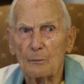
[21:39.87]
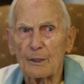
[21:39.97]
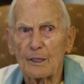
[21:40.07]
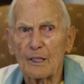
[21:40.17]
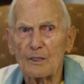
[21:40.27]

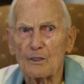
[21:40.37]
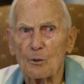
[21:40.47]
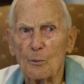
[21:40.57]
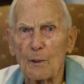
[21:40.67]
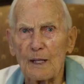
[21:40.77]
picking
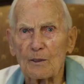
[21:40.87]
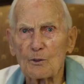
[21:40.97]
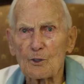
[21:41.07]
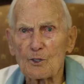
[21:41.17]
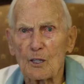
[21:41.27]

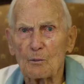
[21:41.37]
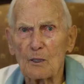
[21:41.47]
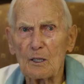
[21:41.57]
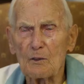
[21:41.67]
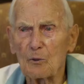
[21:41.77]
tomatoes, I
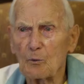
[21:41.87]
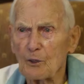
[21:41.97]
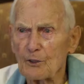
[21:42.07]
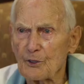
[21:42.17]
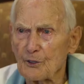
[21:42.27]
believe it
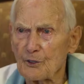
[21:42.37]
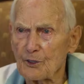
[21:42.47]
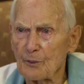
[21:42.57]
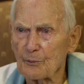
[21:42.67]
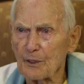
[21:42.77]
was,
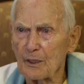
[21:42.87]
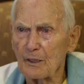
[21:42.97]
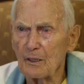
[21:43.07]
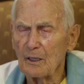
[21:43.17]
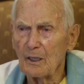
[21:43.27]
or
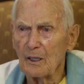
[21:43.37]
something,